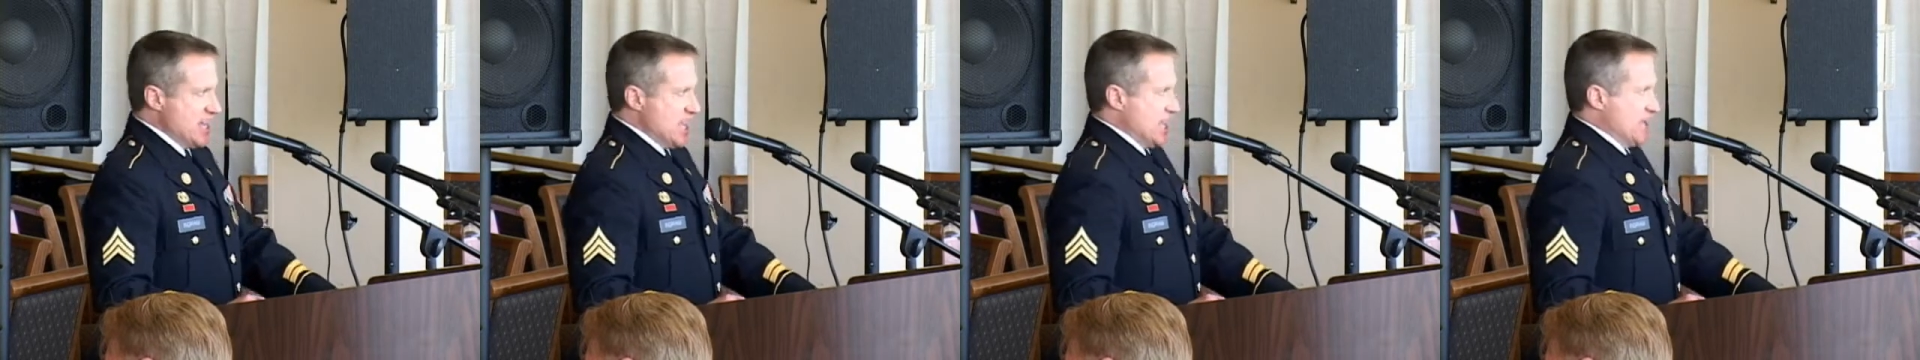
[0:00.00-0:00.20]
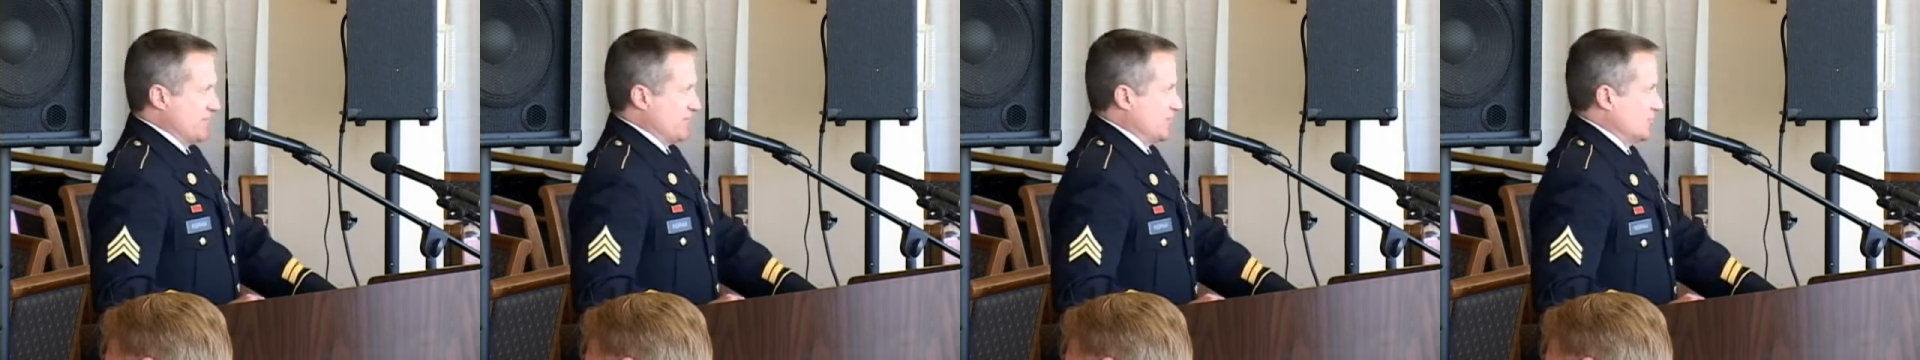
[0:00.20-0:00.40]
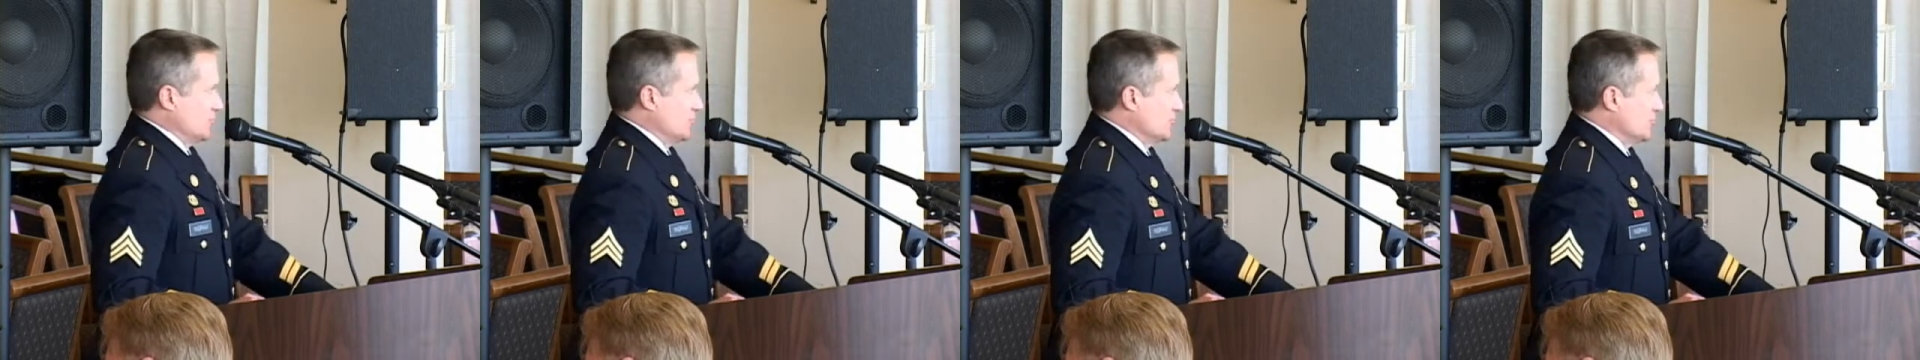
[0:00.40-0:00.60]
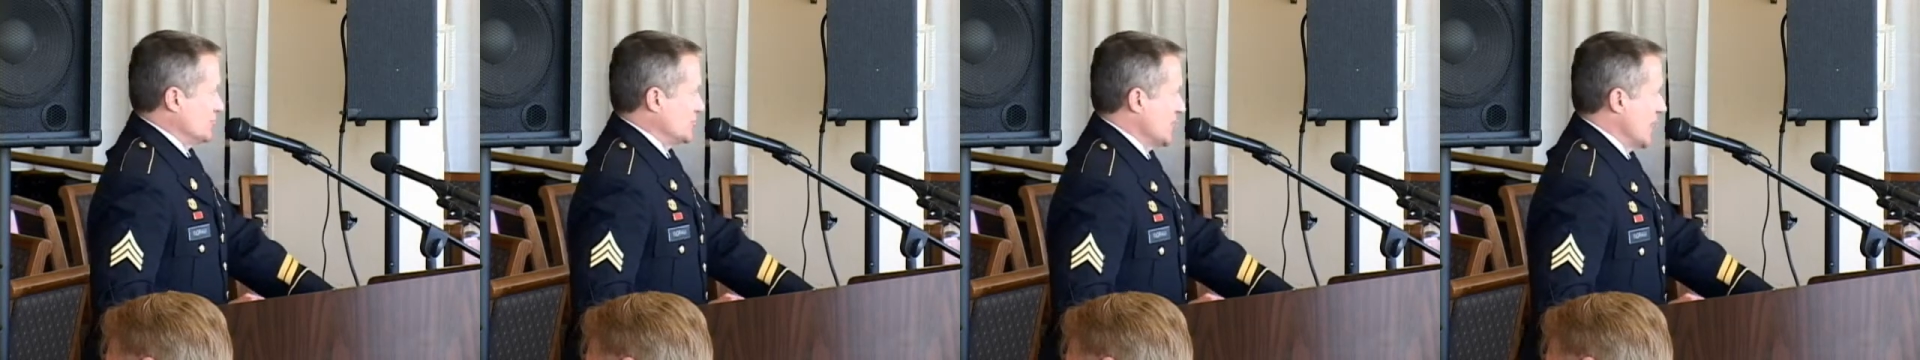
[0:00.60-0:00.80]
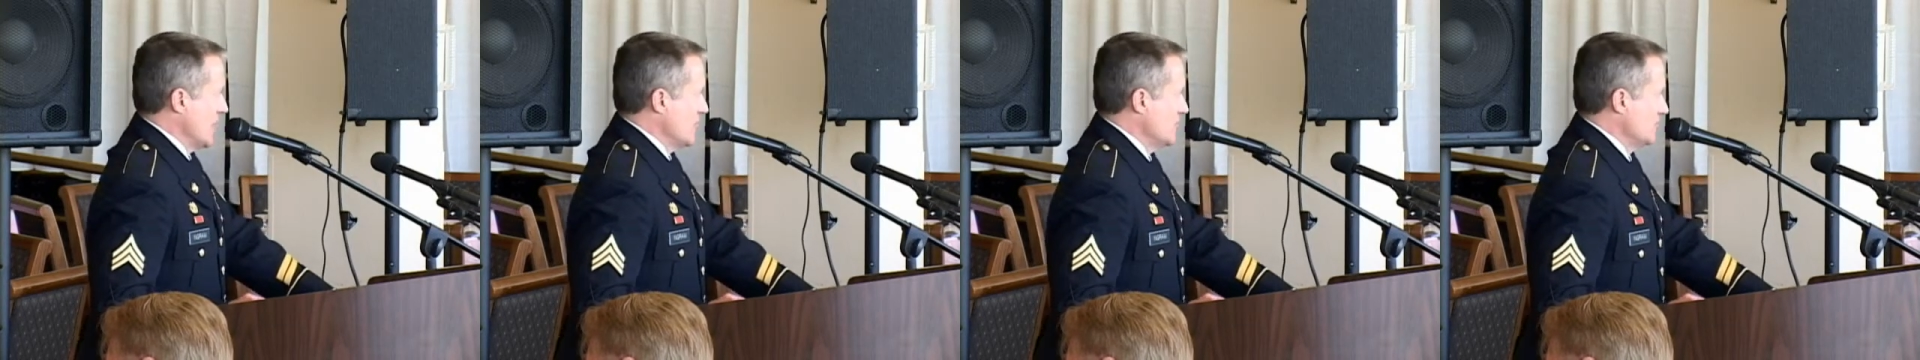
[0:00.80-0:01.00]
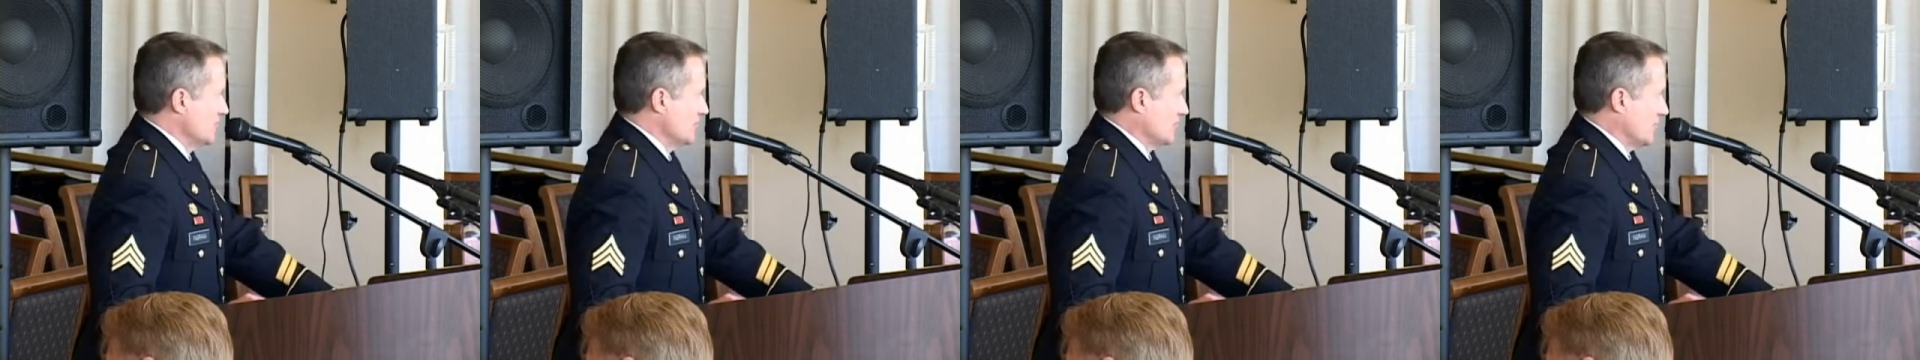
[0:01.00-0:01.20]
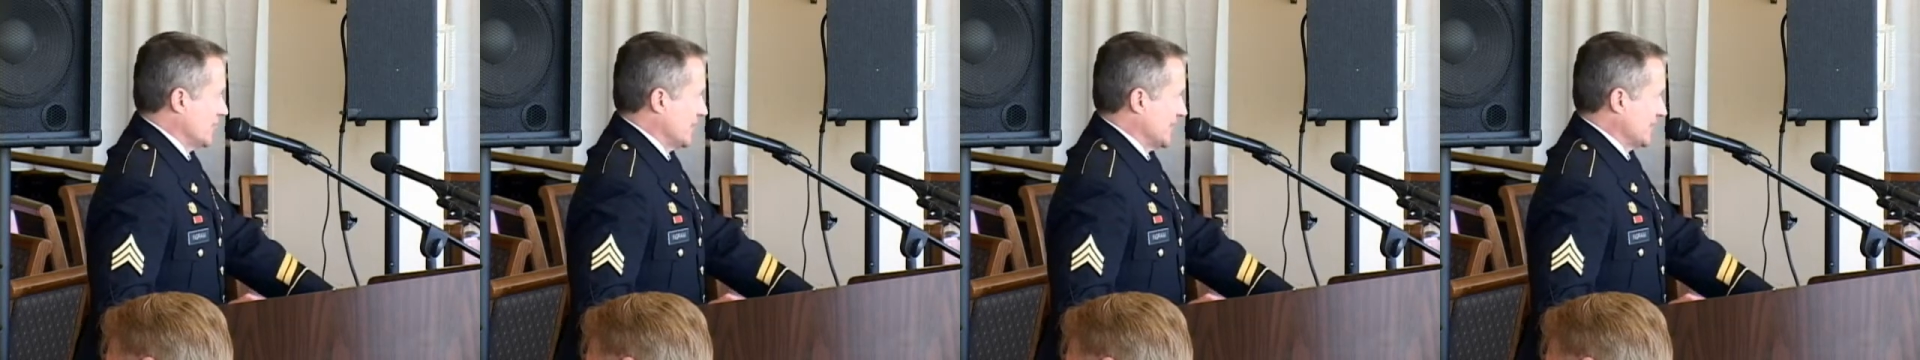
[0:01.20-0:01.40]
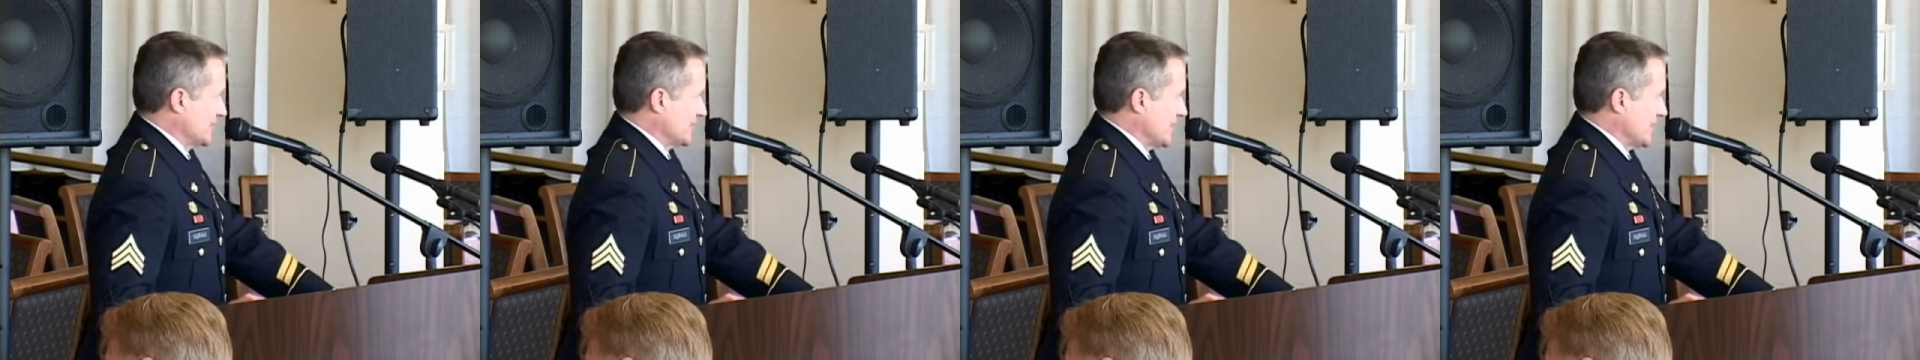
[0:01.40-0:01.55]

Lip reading: If you don't want